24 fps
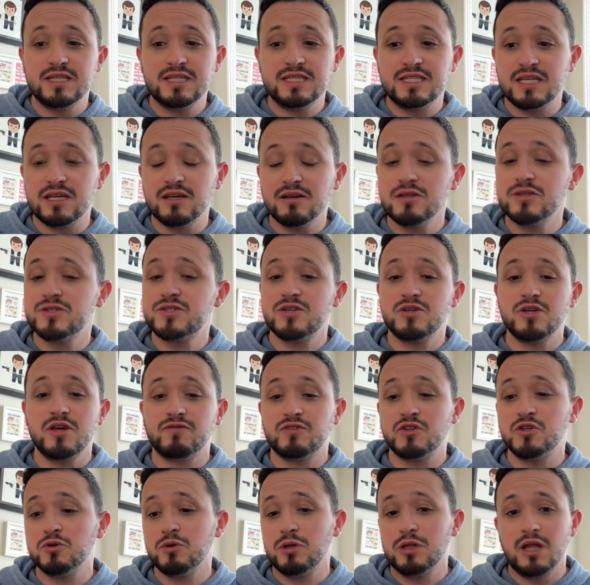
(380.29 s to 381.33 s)
the deals and you have
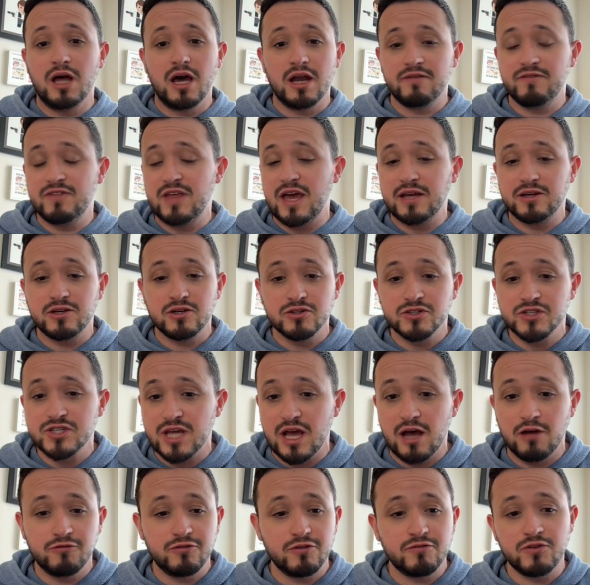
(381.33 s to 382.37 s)
to do a lot of that
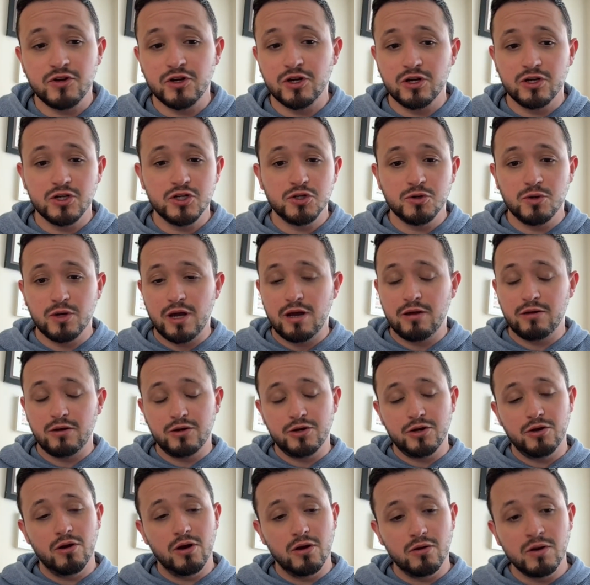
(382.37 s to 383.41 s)
yourself if you're going to do it out on
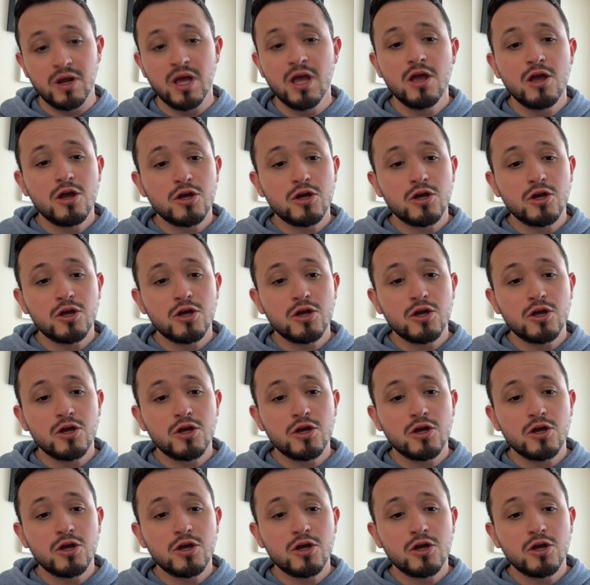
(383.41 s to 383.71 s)
your own.